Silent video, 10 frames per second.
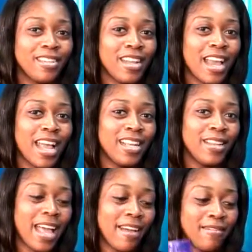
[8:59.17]
and they'll
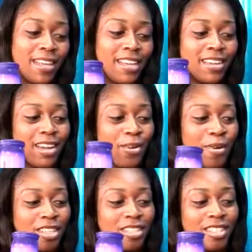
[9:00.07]
have like a
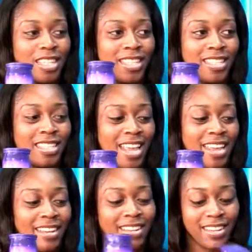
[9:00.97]
question inside,
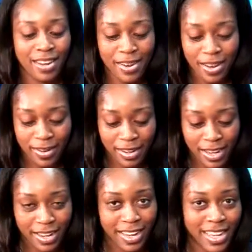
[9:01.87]

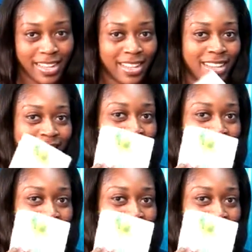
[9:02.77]
like this.